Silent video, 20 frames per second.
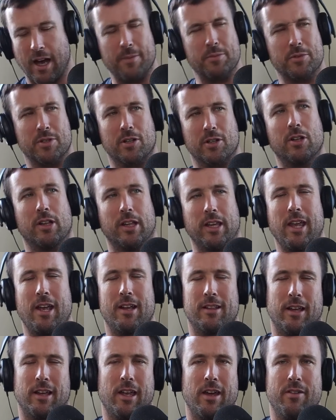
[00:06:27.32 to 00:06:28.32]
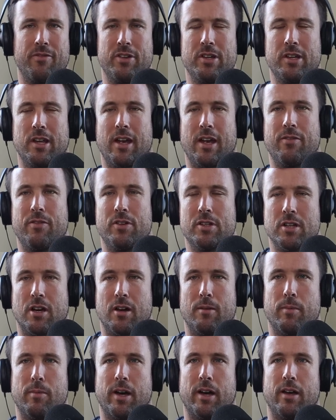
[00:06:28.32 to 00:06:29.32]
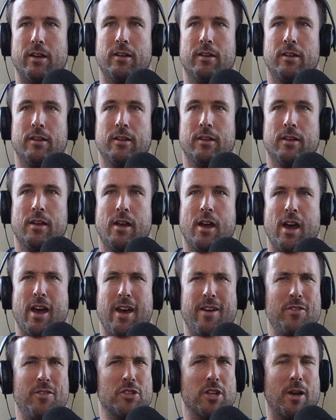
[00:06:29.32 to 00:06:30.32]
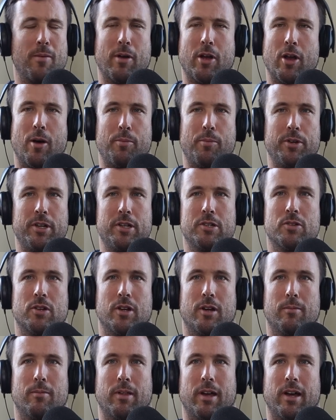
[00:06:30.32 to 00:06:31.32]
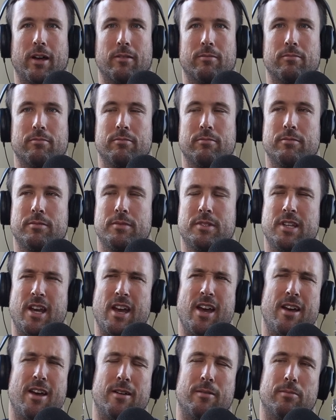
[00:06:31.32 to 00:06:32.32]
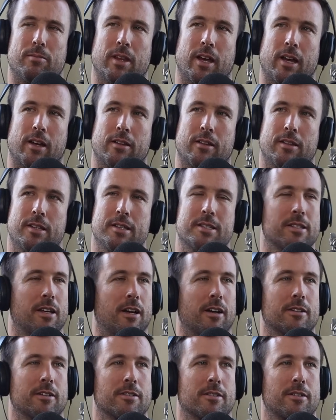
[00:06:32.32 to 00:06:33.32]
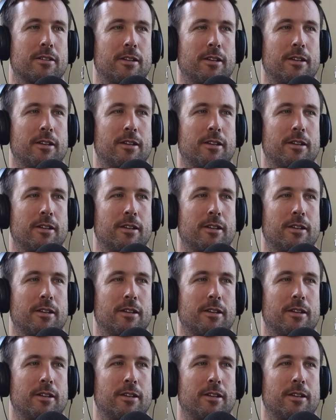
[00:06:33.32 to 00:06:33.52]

Absolutely. Yeah. Like every time I cop an injury, I'm like, damn, like this sucks.